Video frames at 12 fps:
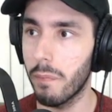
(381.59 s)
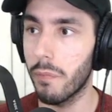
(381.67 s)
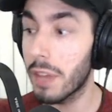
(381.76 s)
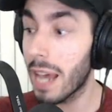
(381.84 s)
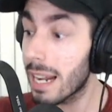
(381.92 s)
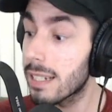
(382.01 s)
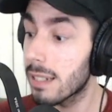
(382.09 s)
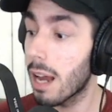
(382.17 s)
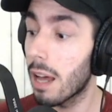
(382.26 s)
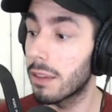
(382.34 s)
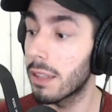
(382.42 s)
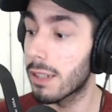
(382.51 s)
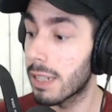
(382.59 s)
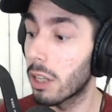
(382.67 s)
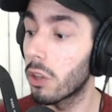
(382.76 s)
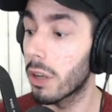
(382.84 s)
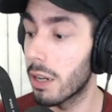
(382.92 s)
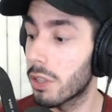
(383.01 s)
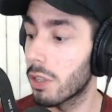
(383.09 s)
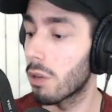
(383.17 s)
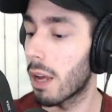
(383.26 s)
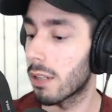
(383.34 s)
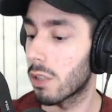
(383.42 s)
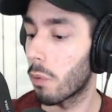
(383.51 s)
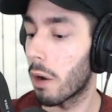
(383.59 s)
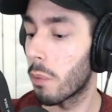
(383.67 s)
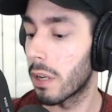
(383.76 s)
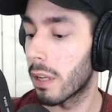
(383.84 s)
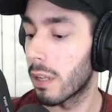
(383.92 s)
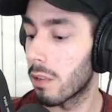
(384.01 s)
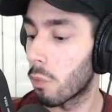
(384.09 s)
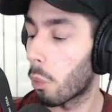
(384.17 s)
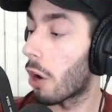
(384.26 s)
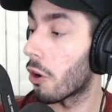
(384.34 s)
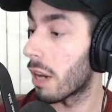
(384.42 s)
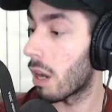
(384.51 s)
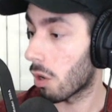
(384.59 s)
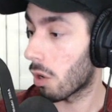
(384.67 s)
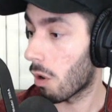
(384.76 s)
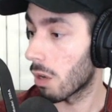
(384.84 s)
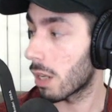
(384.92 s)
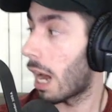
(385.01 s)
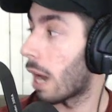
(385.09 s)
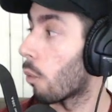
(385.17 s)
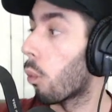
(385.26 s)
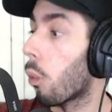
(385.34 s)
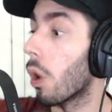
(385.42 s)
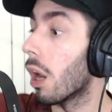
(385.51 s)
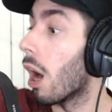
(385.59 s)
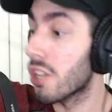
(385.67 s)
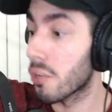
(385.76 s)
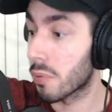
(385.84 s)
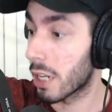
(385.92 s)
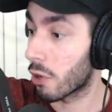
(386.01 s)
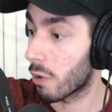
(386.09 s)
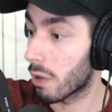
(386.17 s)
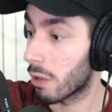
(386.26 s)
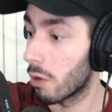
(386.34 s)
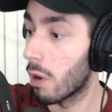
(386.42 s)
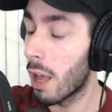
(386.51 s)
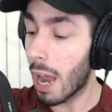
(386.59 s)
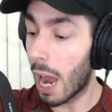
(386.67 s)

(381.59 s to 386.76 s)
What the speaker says: that's not the singular issue as to why we get watered down cards. I 100% agree with you.